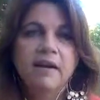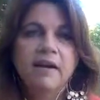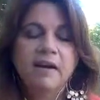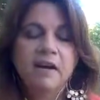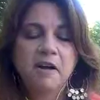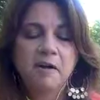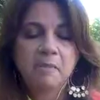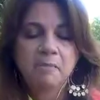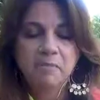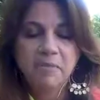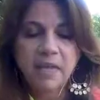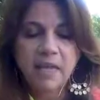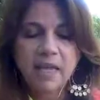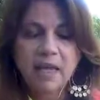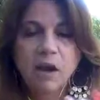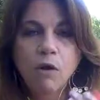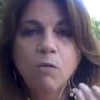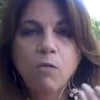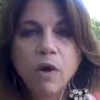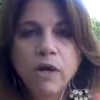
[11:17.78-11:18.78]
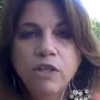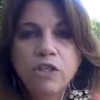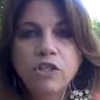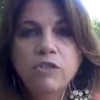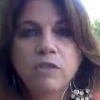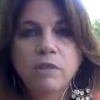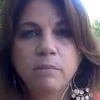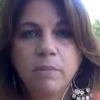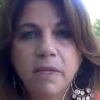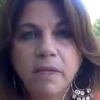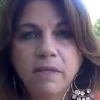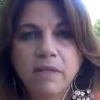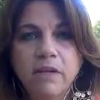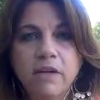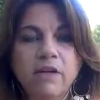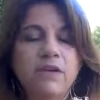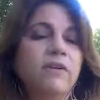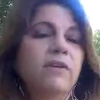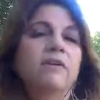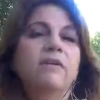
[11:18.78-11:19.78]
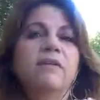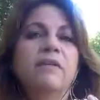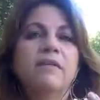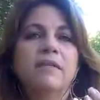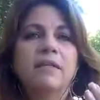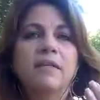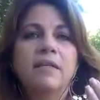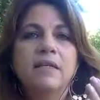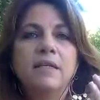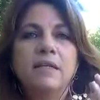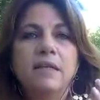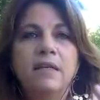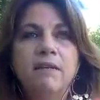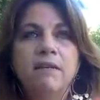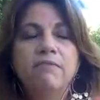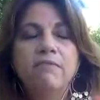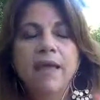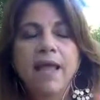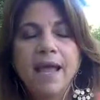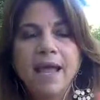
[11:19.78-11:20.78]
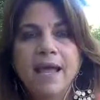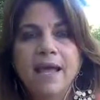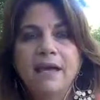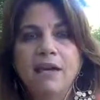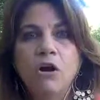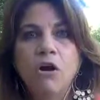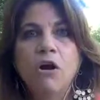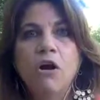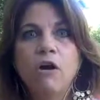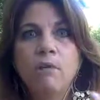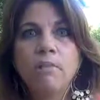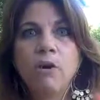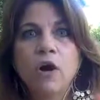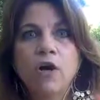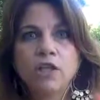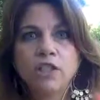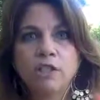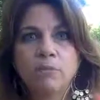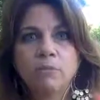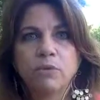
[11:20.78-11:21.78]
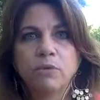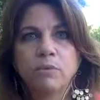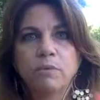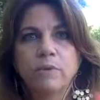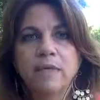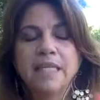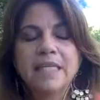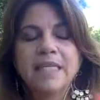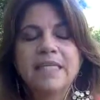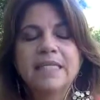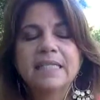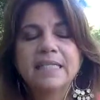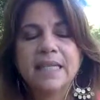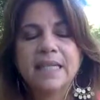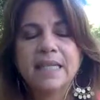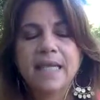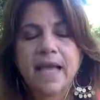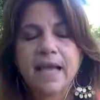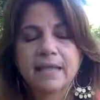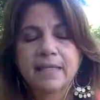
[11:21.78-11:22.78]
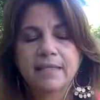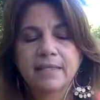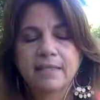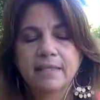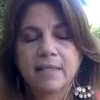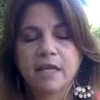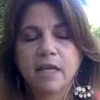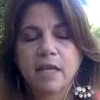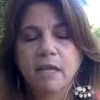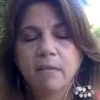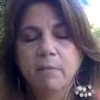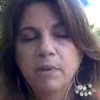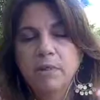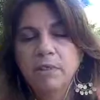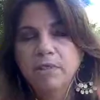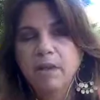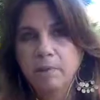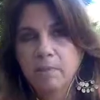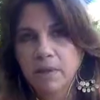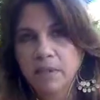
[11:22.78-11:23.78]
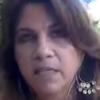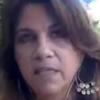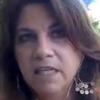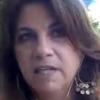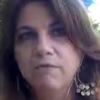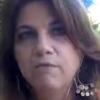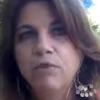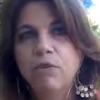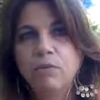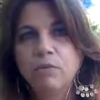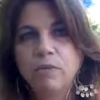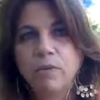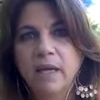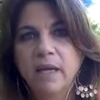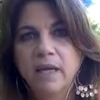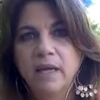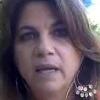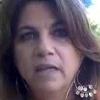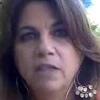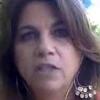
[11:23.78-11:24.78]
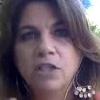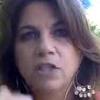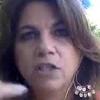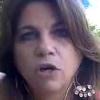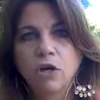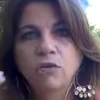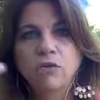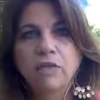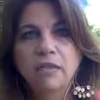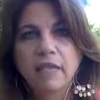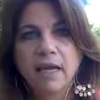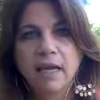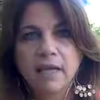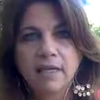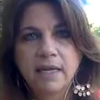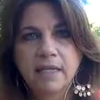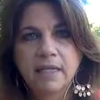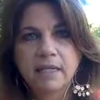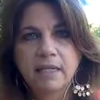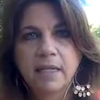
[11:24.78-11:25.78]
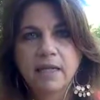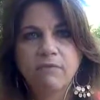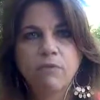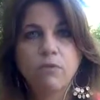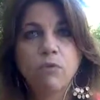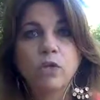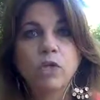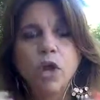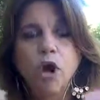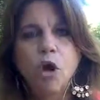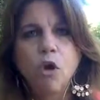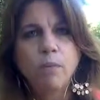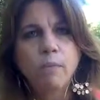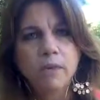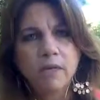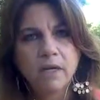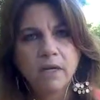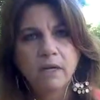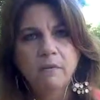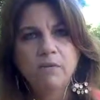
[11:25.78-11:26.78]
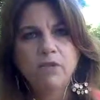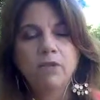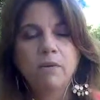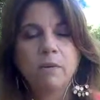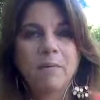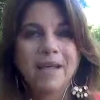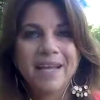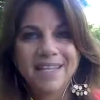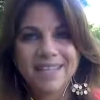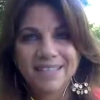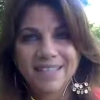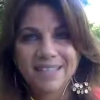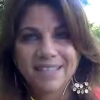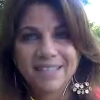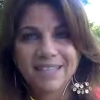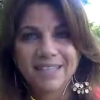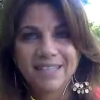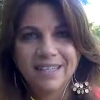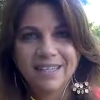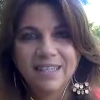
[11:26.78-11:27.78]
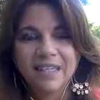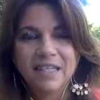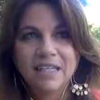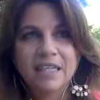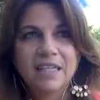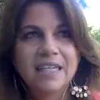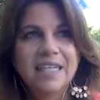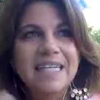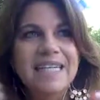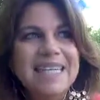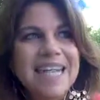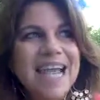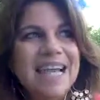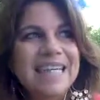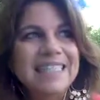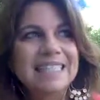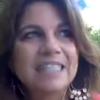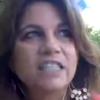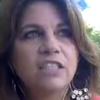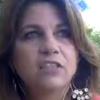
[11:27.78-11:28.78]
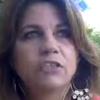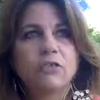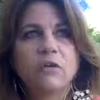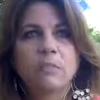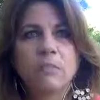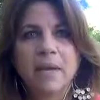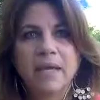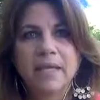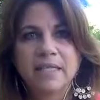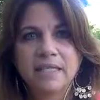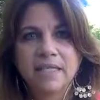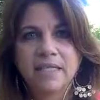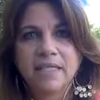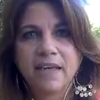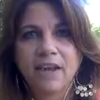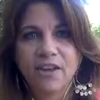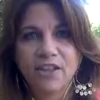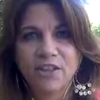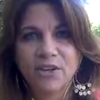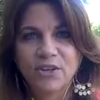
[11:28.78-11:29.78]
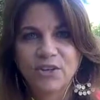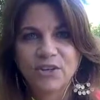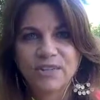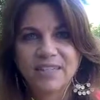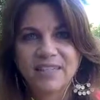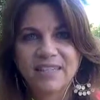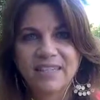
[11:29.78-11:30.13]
And I want you to be there. If at all possible, please say yes, because I believe you're ready to go to that next level and open up to amazing, connecting to amazing others.